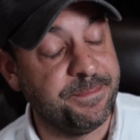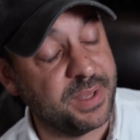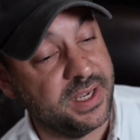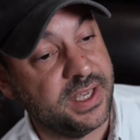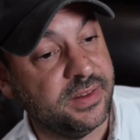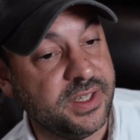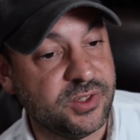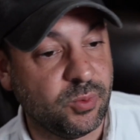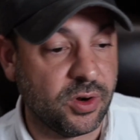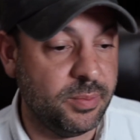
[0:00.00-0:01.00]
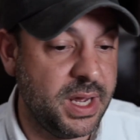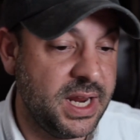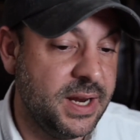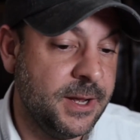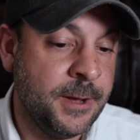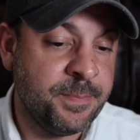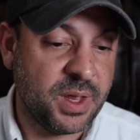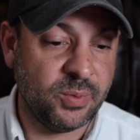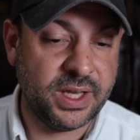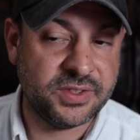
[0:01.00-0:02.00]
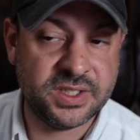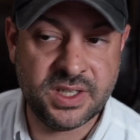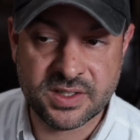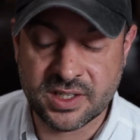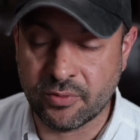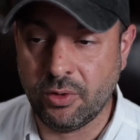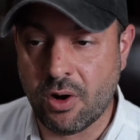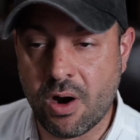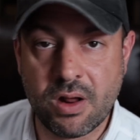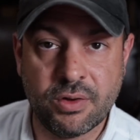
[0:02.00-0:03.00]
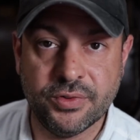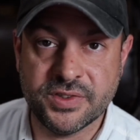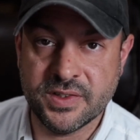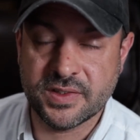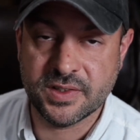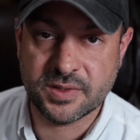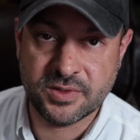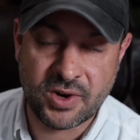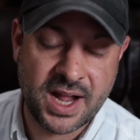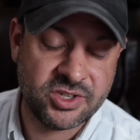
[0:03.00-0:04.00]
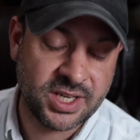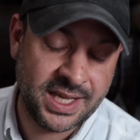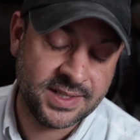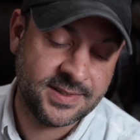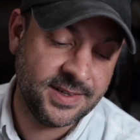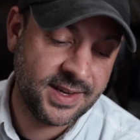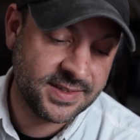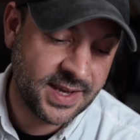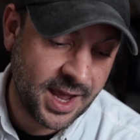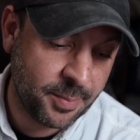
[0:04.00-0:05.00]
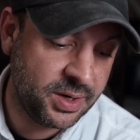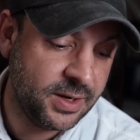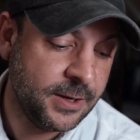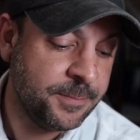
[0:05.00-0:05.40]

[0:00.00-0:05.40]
Again, these weren't made. And we have seen several articles since this tragic incident has happened